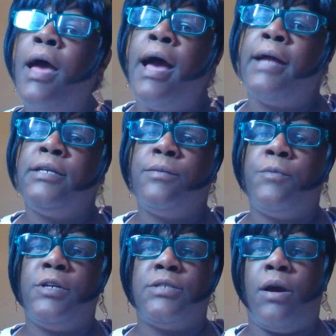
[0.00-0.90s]
I did
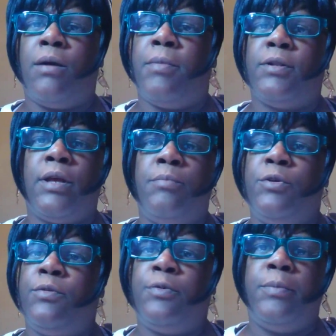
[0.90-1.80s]
want to talk about that
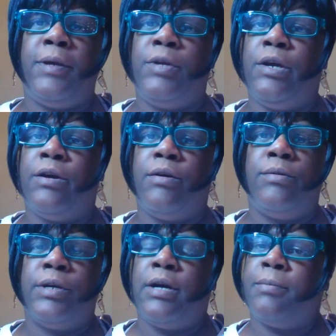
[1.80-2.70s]
beautiful baby
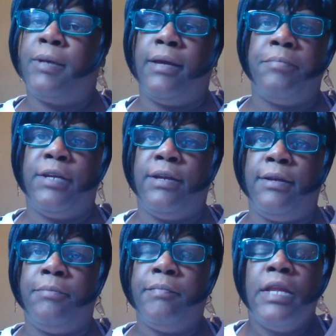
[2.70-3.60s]
girl, Cupcake
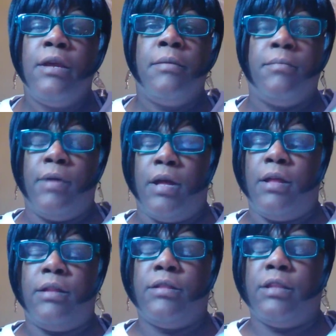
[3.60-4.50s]
McKinney.
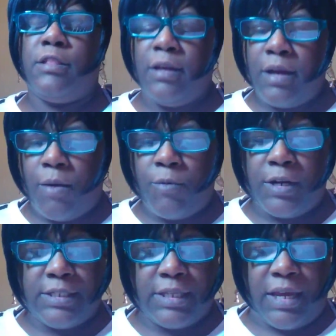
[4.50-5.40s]
The thing I
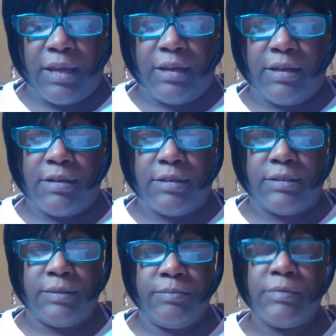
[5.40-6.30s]
want to say
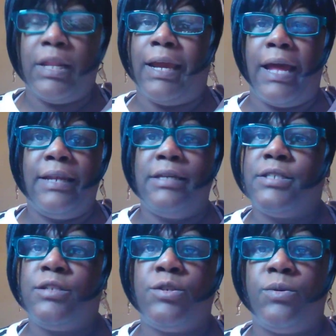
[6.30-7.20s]
is, like, I
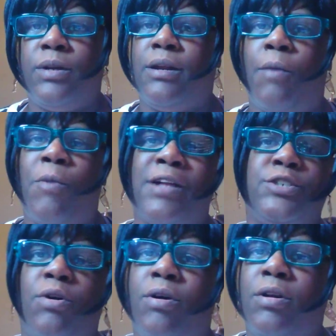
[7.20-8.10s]
listened to it and I
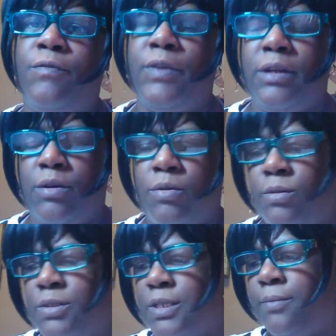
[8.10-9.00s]
watched all the
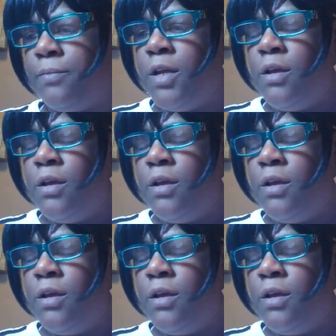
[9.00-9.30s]
videos, and